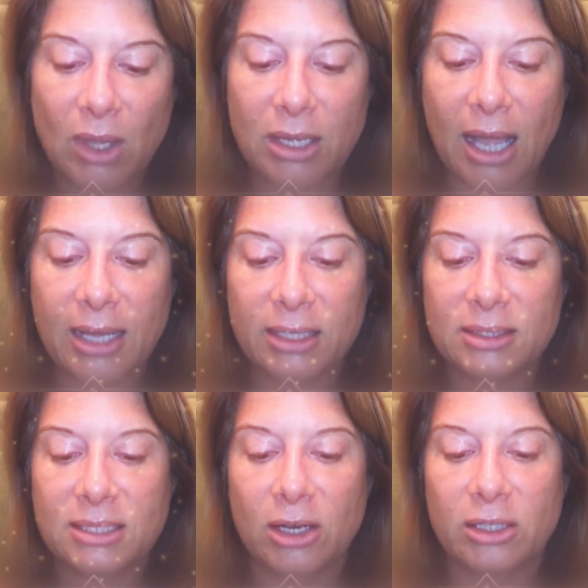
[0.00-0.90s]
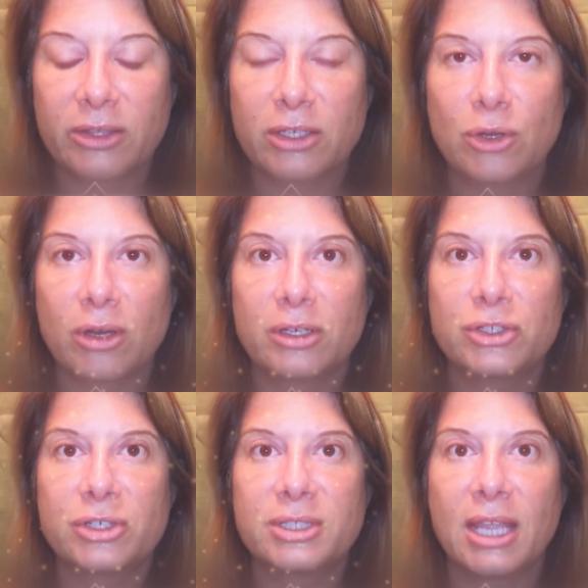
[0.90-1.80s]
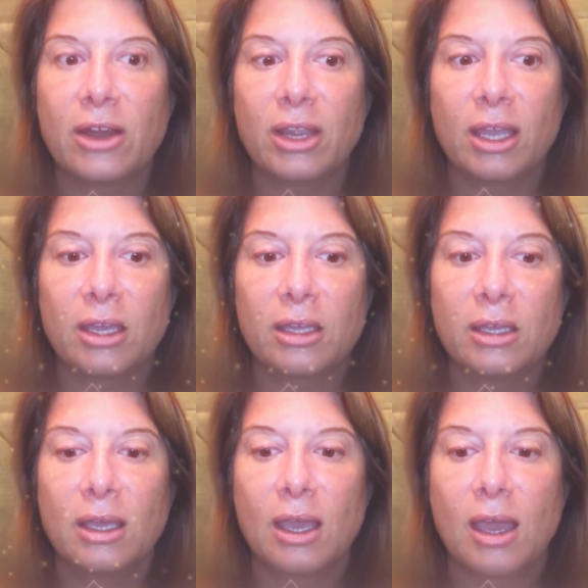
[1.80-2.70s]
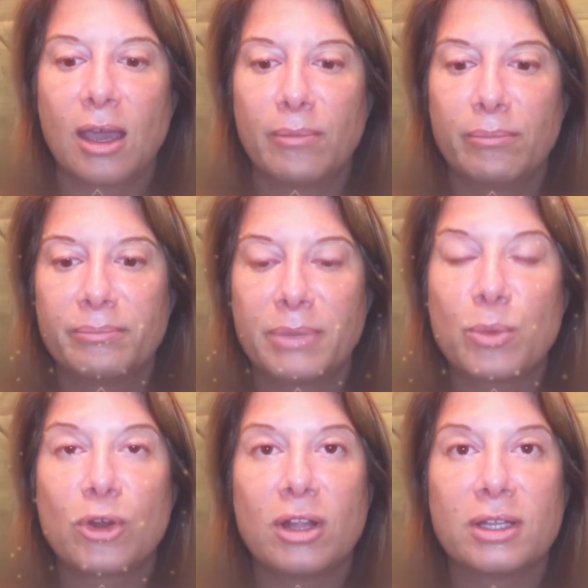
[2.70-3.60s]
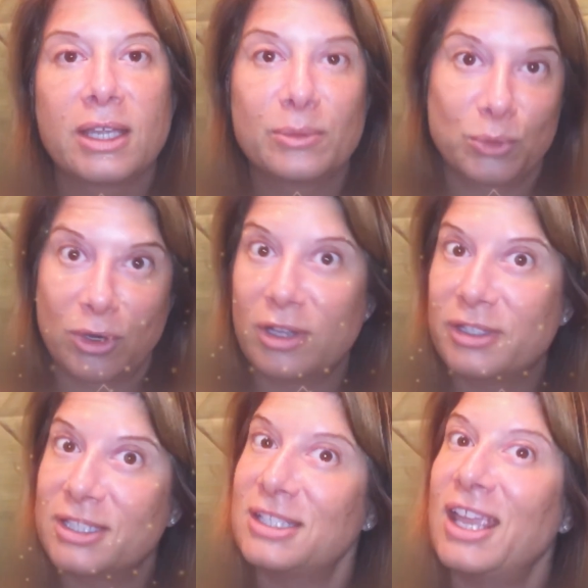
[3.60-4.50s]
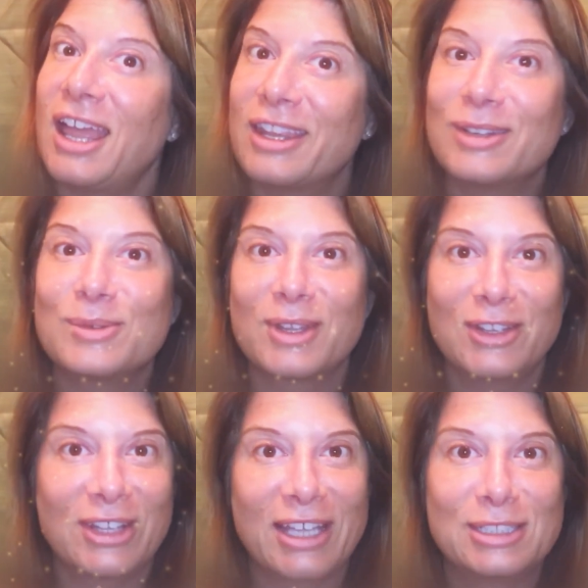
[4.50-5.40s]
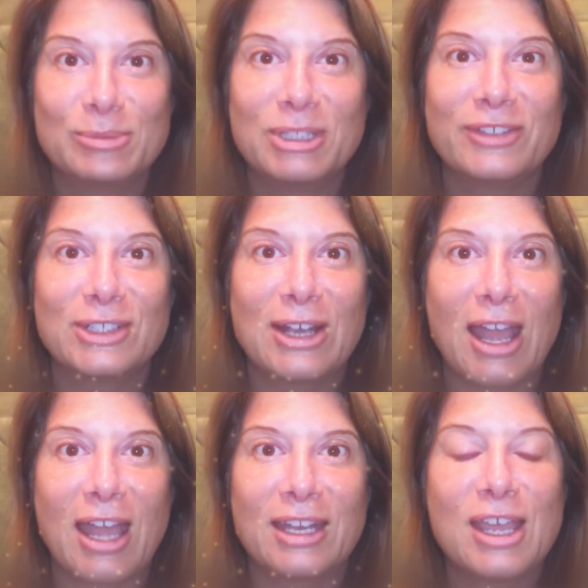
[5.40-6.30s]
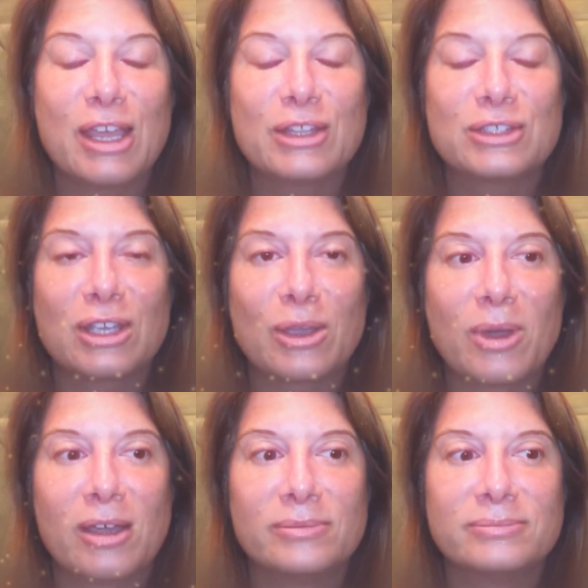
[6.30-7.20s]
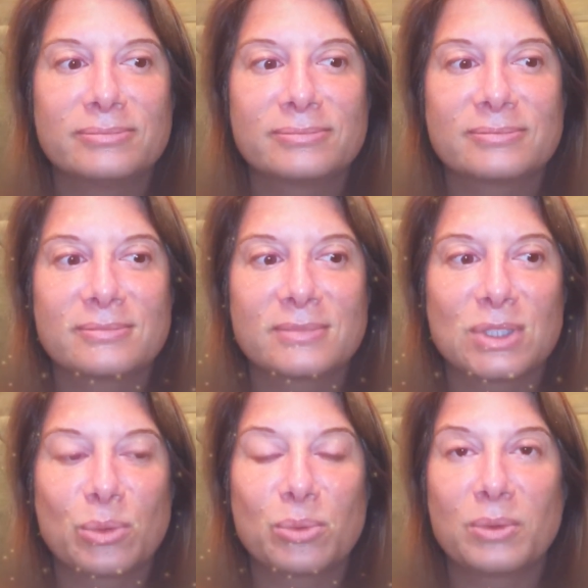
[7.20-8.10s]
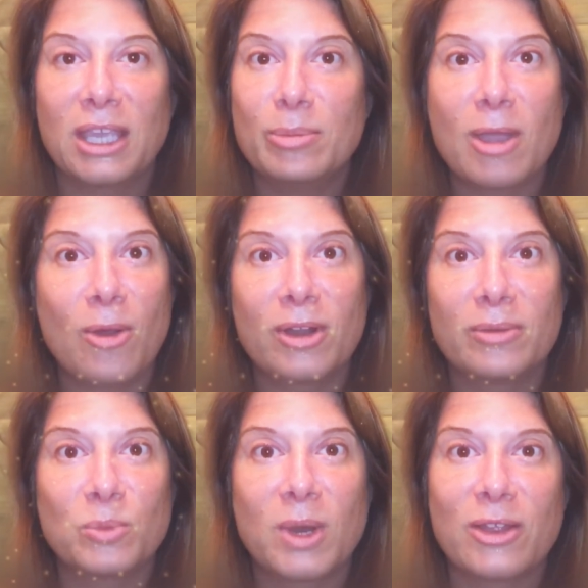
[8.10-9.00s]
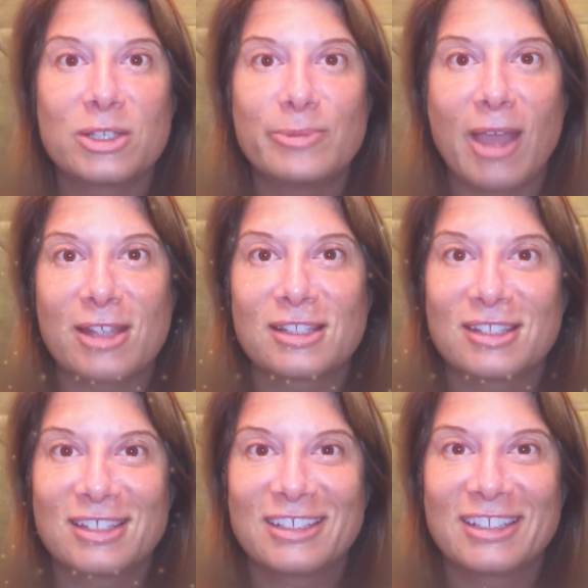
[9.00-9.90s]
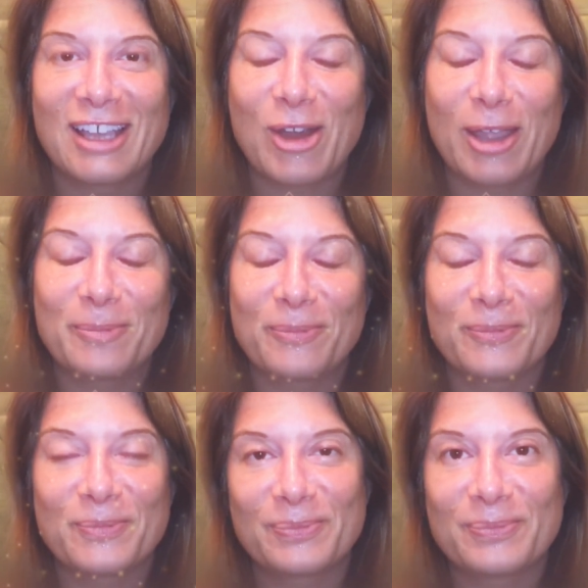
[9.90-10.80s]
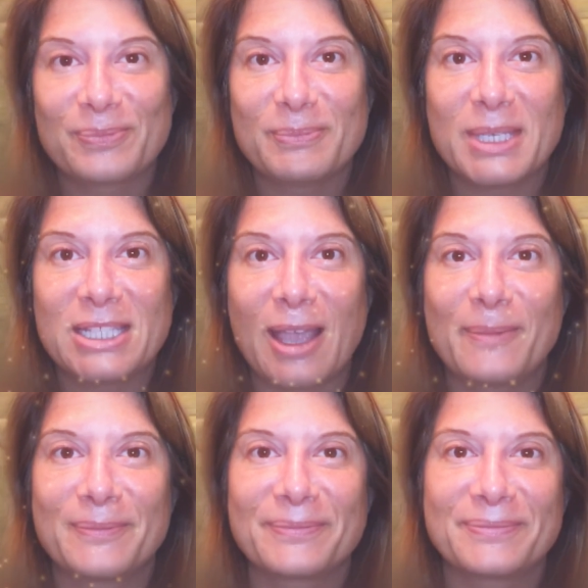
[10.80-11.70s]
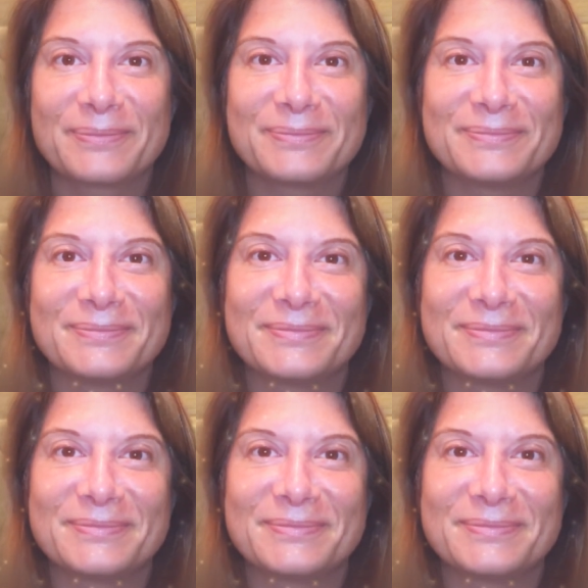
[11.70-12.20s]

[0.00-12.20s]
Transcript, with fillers: not necessarily the New York, New Jersey area, um, but we're all, we're all in this together, whether you like to believe it or not. So, um, so keep going, wear those masks. All right? Peace out.